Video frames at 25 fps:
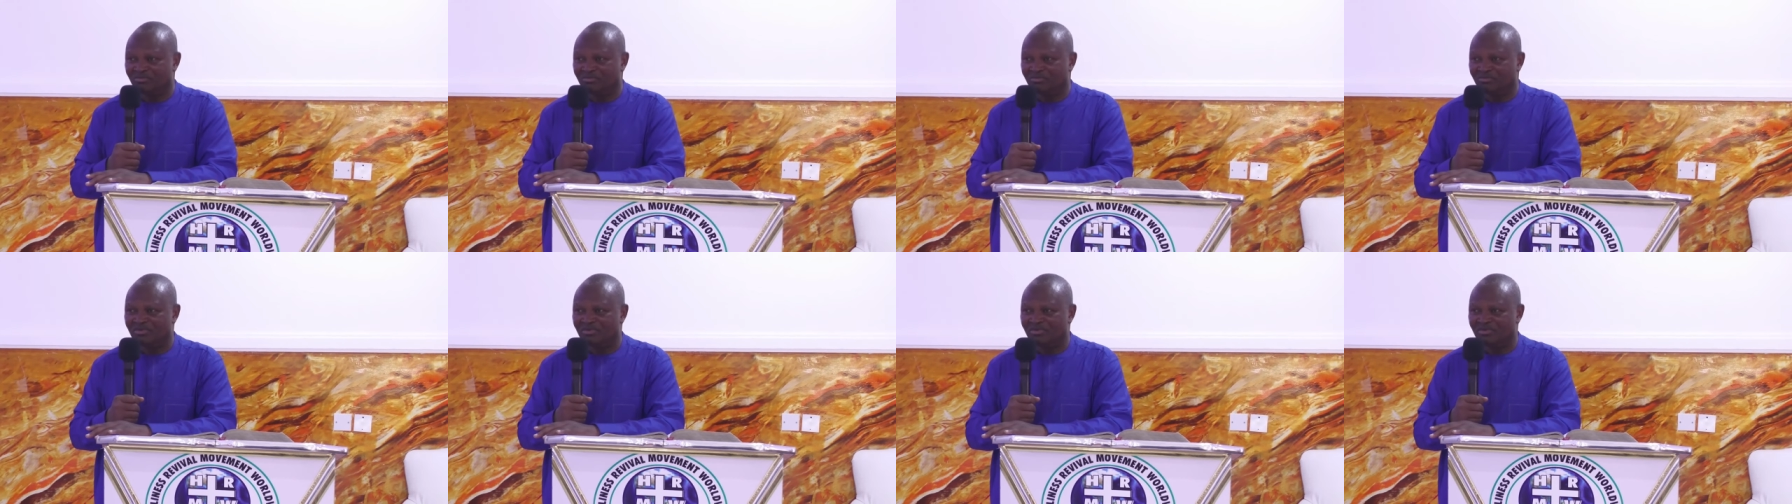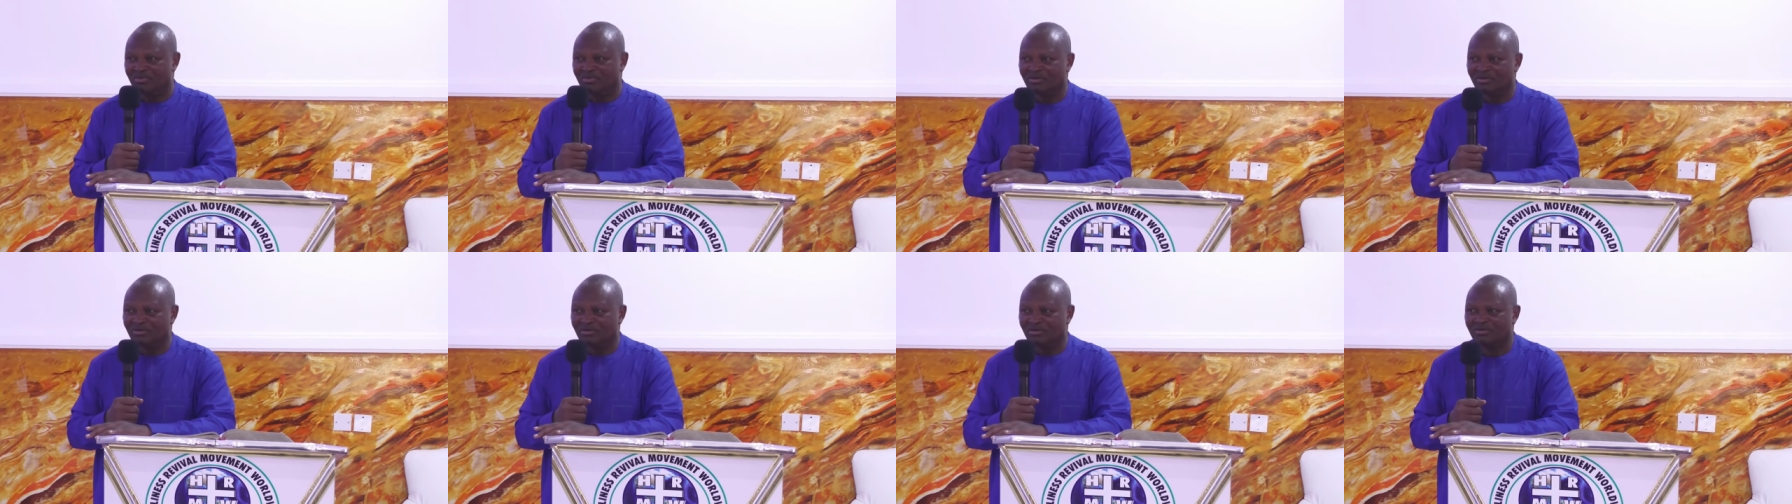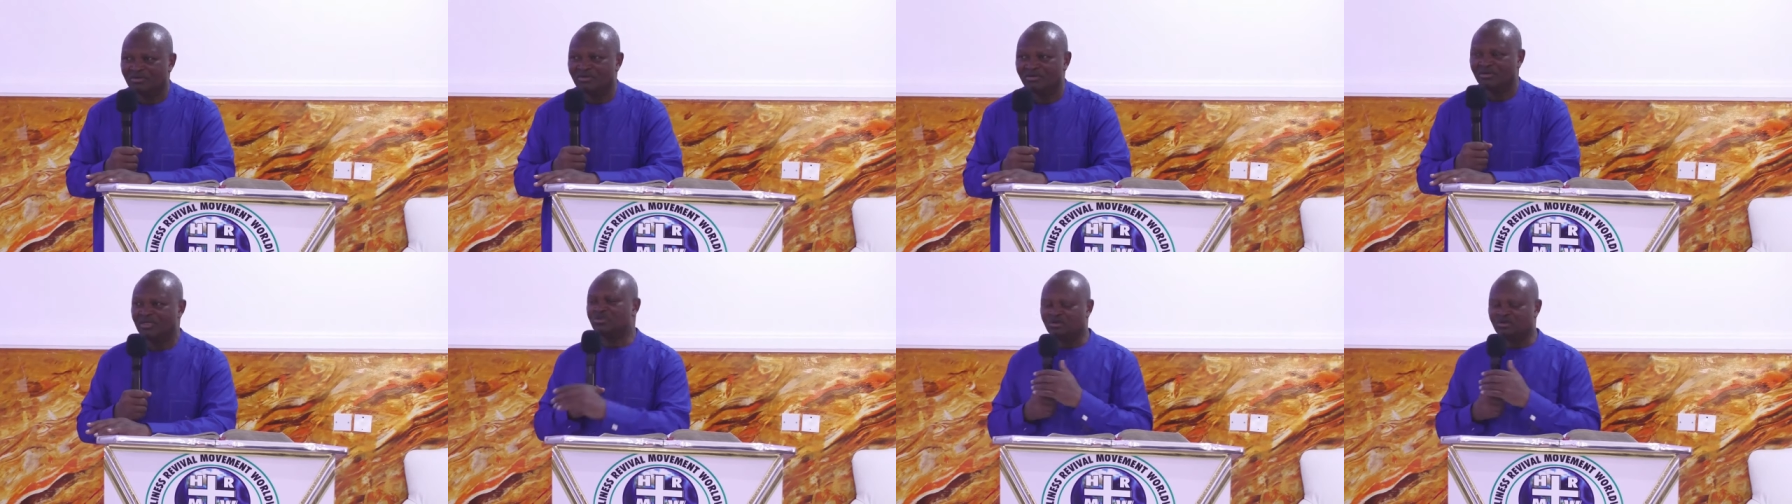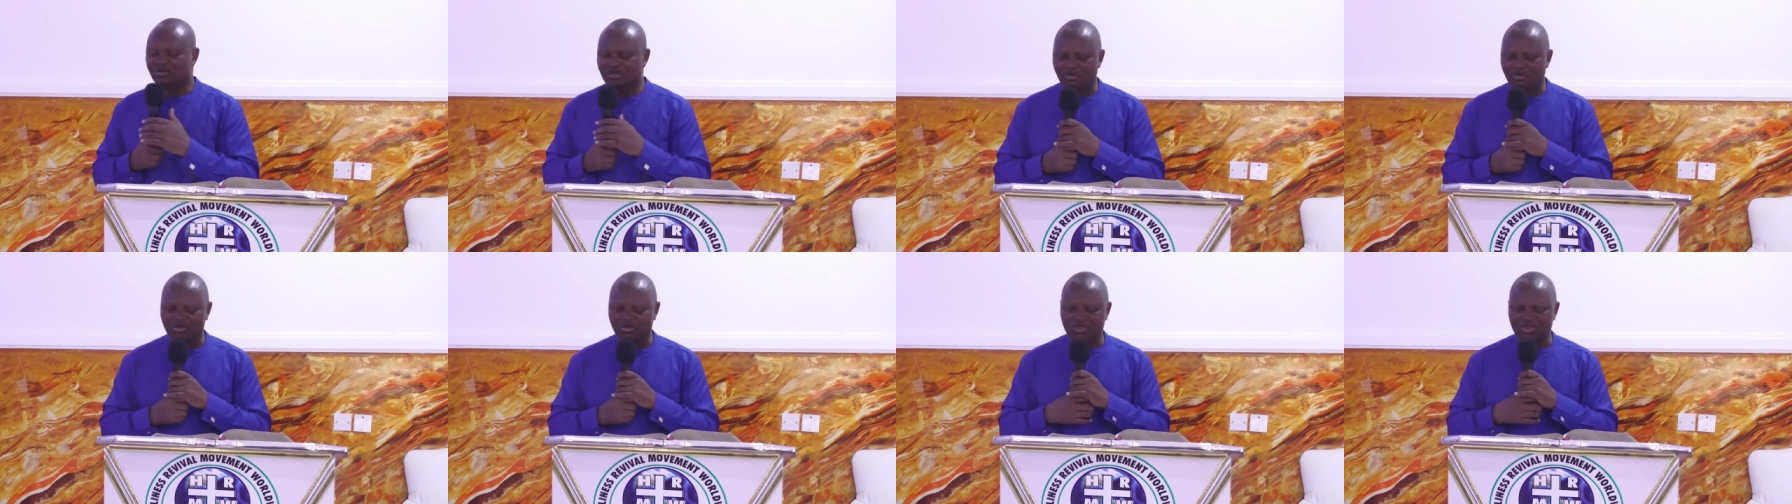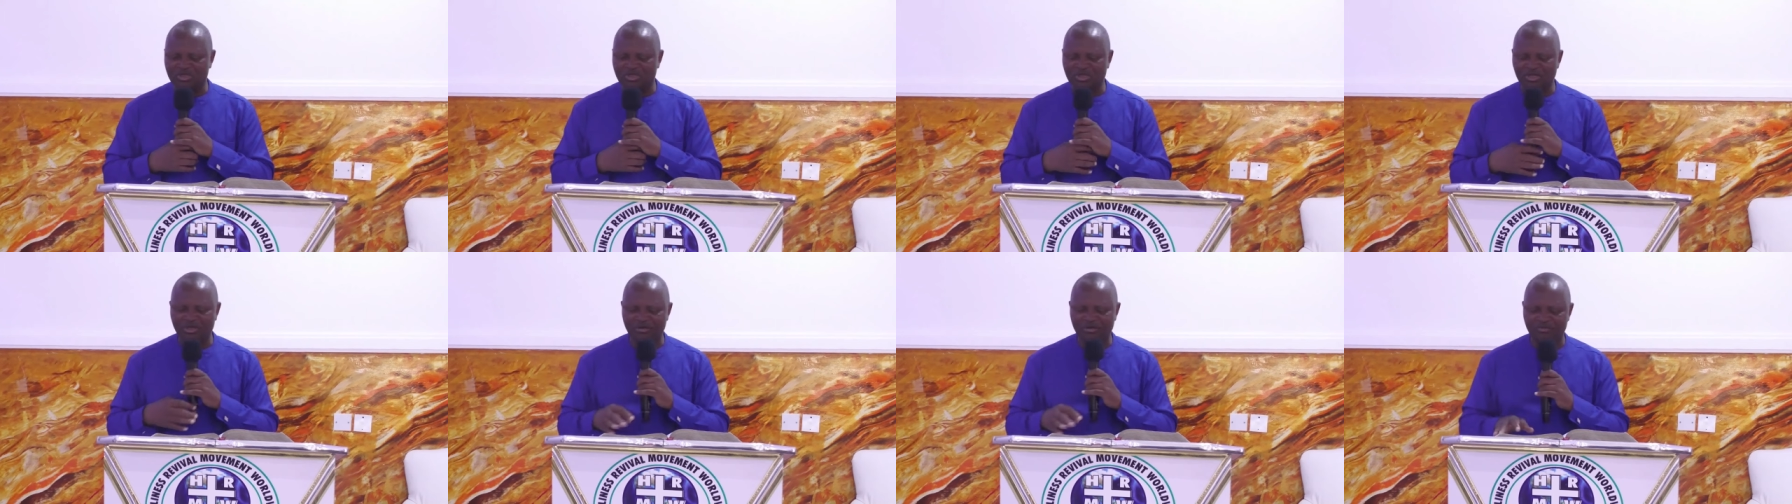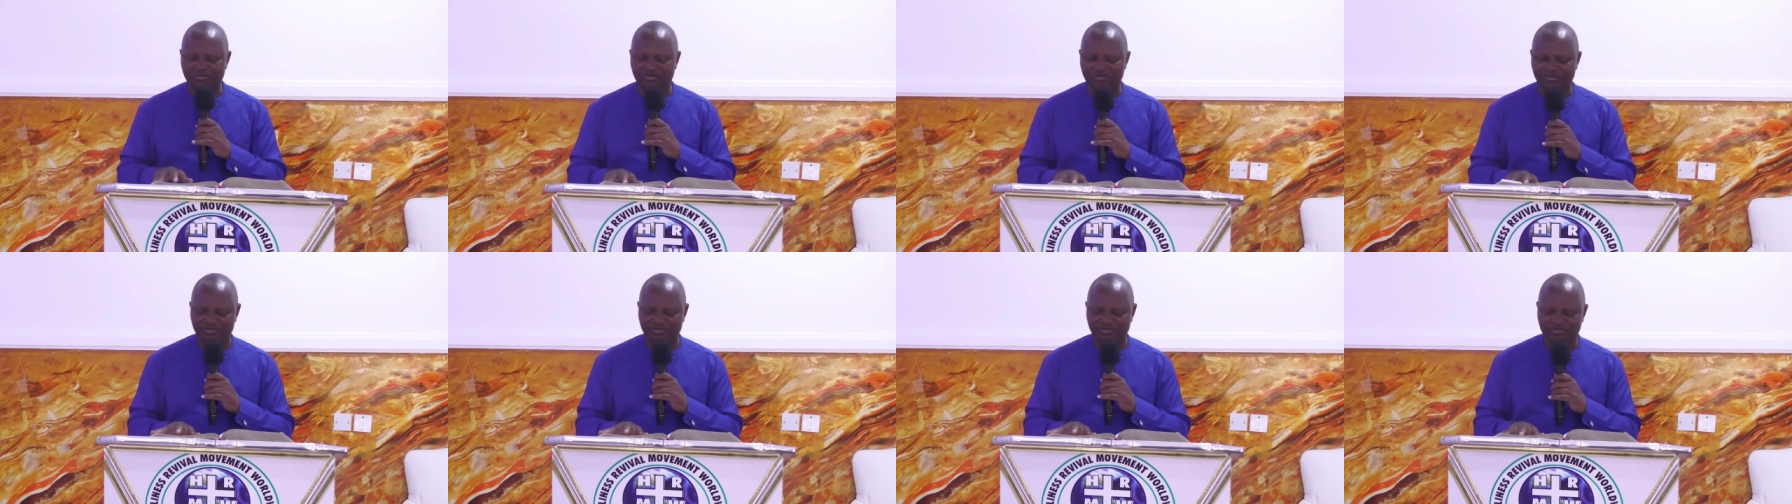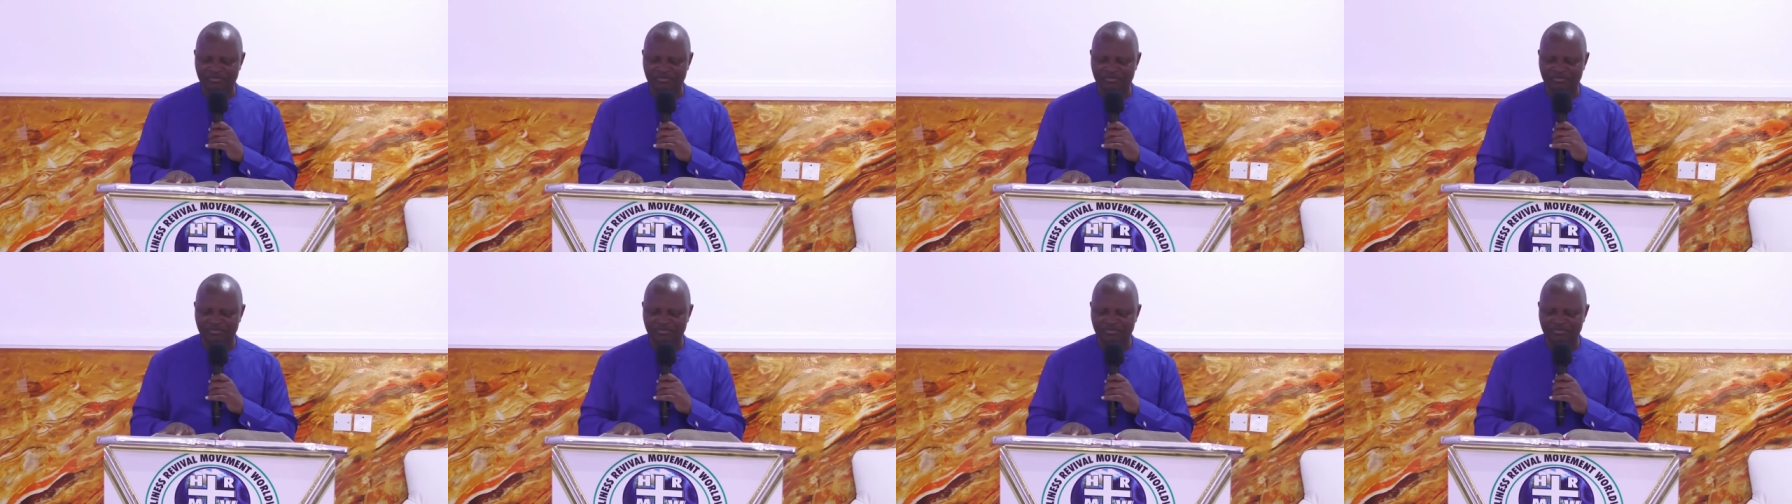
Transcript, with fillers: Did you study yourself?